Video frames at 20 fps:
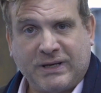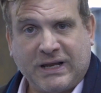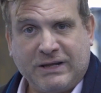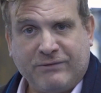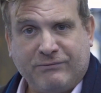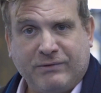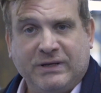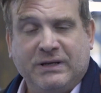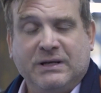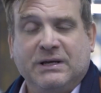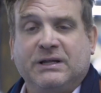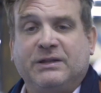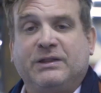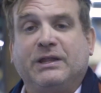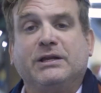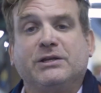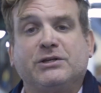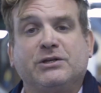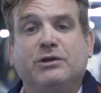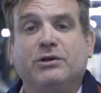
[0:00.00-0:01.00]
David,
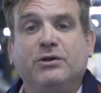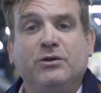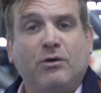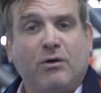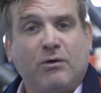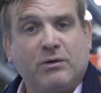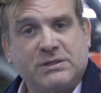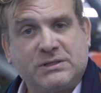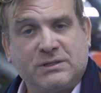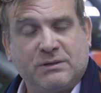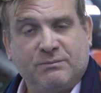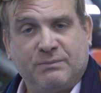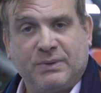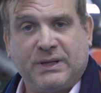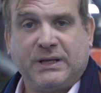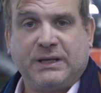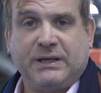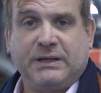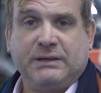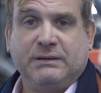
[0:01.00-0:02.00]
things could not
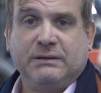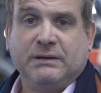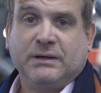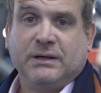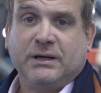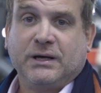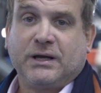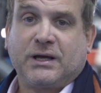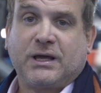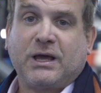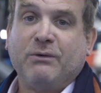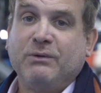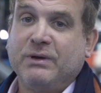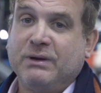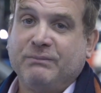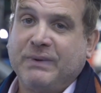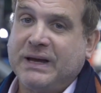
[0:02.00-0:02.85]
be going